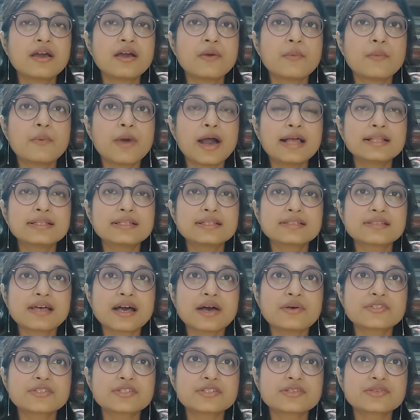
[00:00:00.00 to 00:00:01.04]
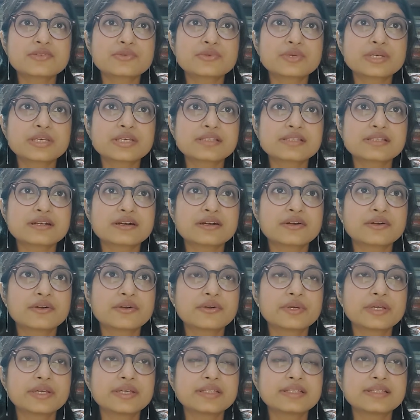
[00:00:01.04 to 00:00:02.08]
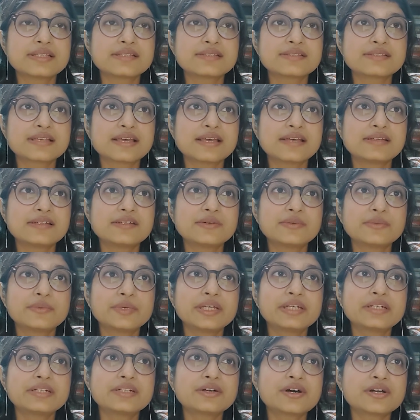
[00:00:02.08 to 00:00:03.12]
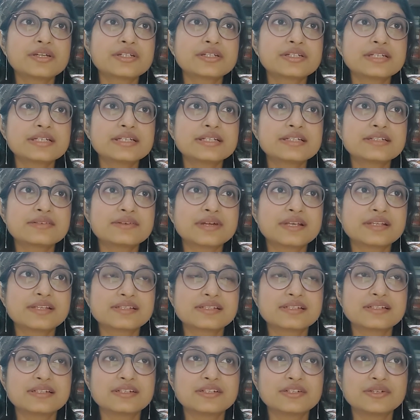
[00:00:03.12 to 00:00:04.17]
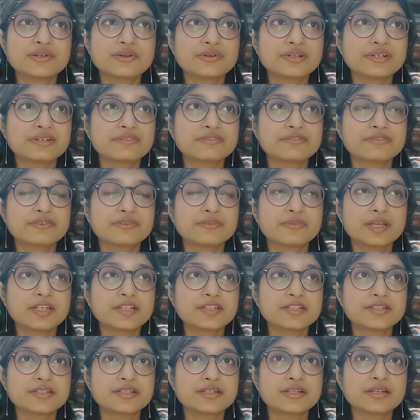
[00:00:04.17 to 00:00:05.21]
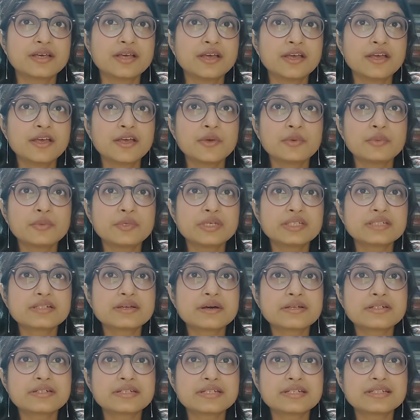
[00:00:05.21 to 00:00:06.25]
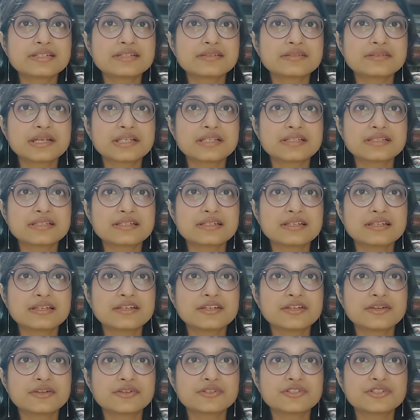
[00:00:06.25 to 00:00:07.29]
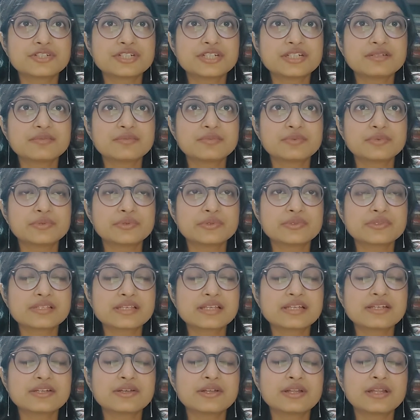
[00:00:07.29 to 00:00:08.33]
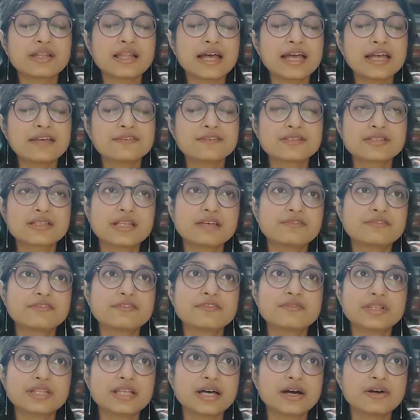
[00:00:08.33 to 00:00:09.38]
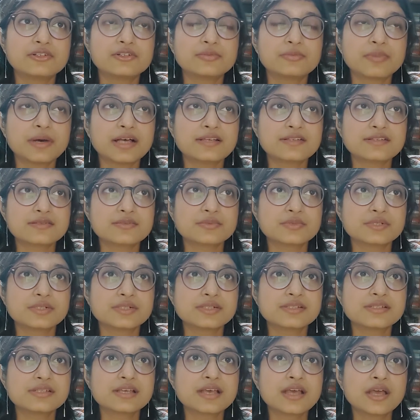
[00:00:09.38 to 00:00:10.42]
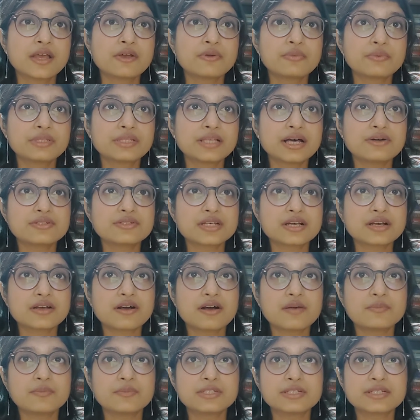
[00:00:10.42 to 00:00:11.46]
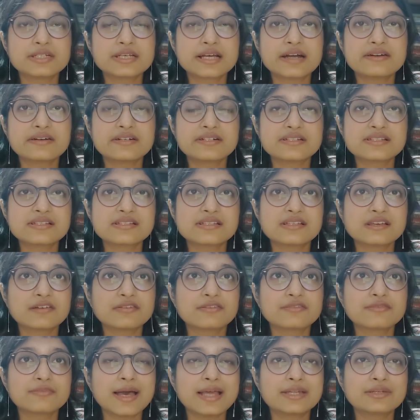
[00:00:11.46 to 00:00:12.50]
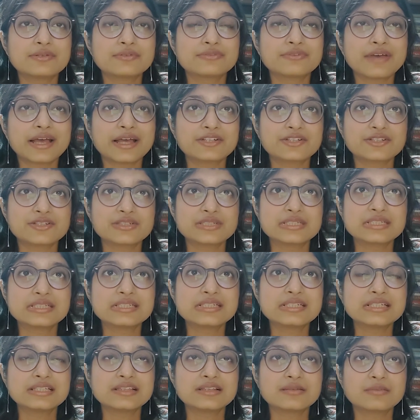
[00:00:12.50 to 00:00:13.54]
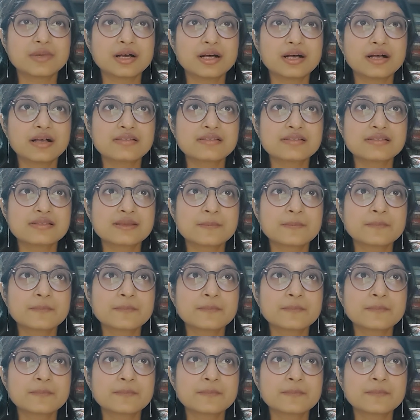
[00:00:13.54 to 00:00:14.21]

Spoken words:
While 1,000 trees are growing, they said, we are not interested in your information. We are not interested in your gene pools, in your lives lived without passwords, without a common currency of manufactured teeth marks.